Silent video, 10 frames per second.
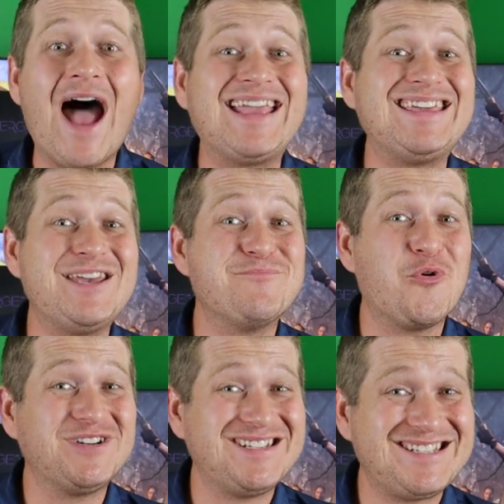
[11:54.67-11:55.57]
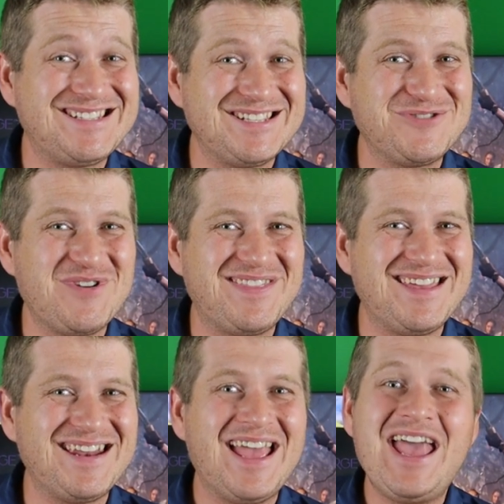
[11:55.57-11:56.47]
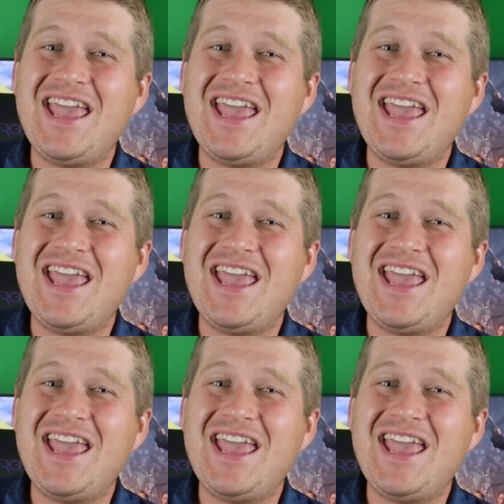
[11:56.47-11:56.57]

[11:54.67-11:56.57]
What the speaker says: I get more distance with it.